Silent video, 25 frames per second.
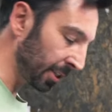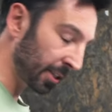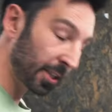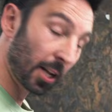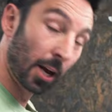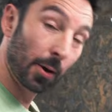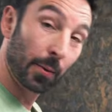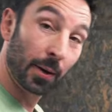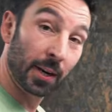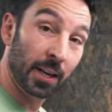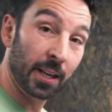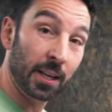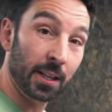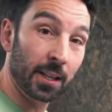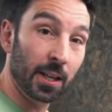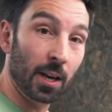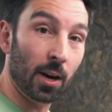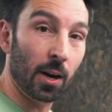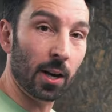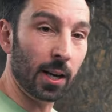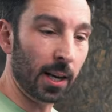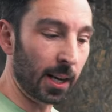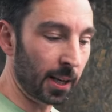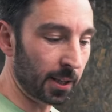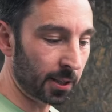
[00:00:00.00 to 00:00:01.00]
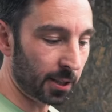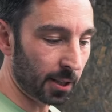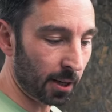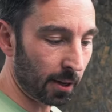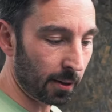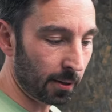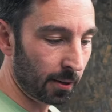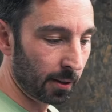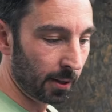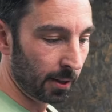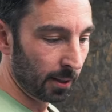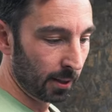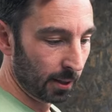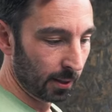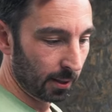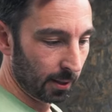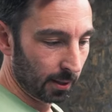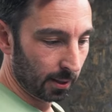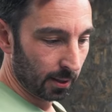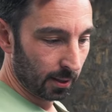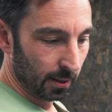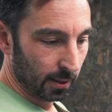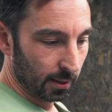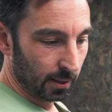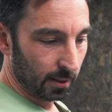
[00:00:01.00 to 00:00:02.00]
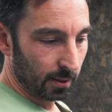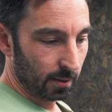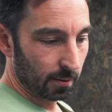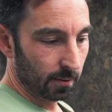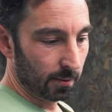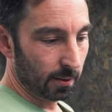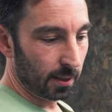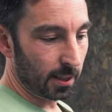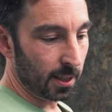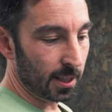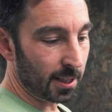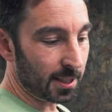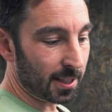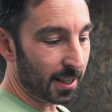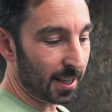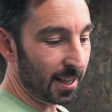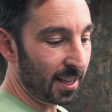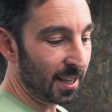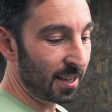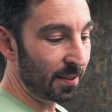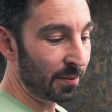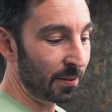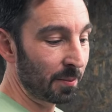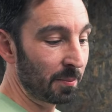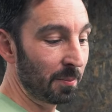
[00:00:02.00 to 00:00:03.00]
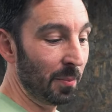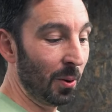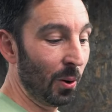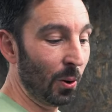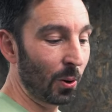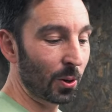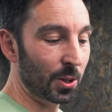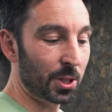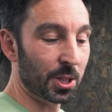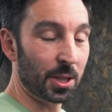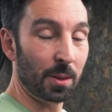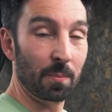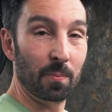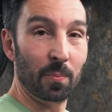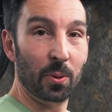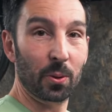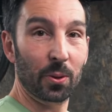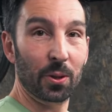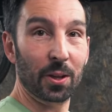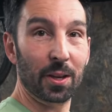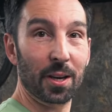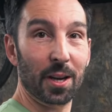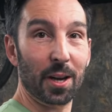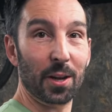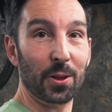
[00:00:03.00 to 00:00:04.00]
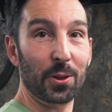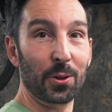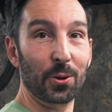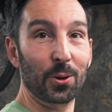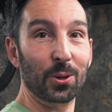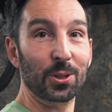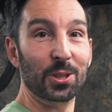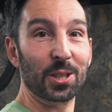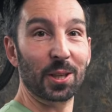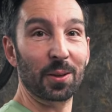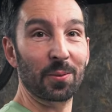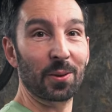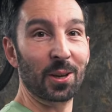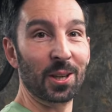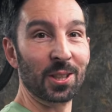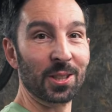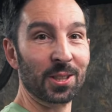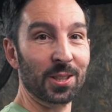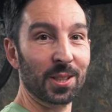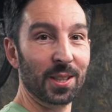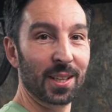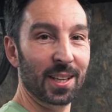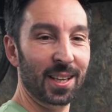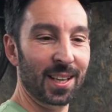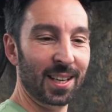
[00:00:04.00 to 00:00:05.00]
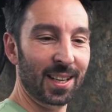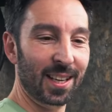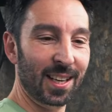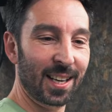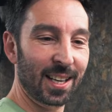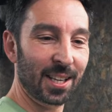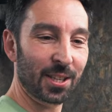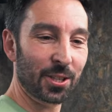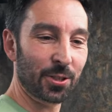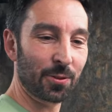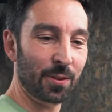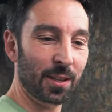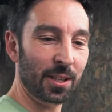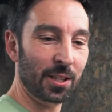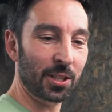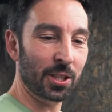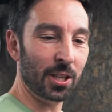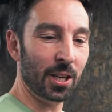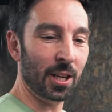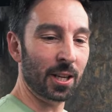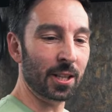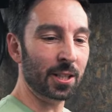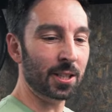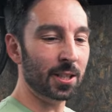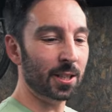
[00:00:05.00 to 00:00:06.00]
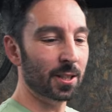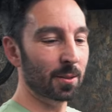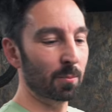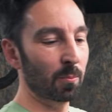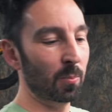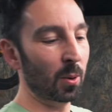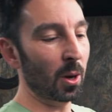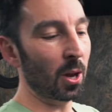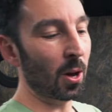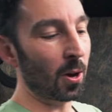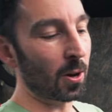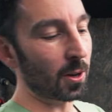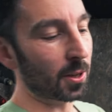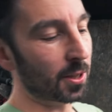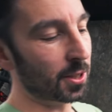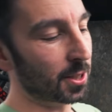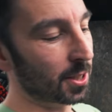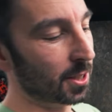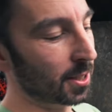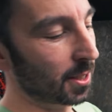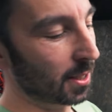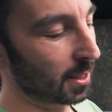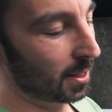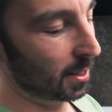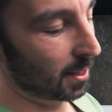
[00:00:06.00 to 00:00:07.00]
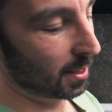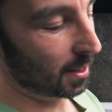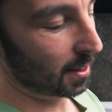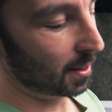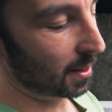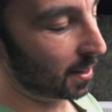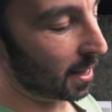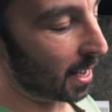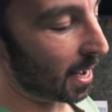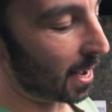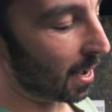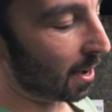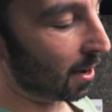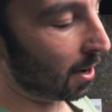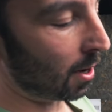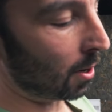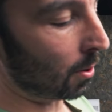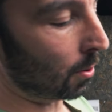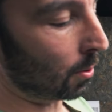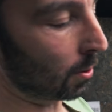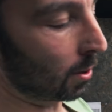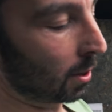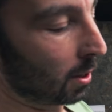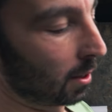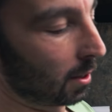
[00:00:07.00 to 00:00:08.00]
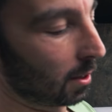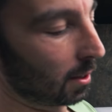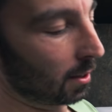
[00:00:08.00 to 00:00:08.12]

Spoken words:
it's nowhere near the eyelet. So it's even more simple than I thought it was. It literally just blocks that hole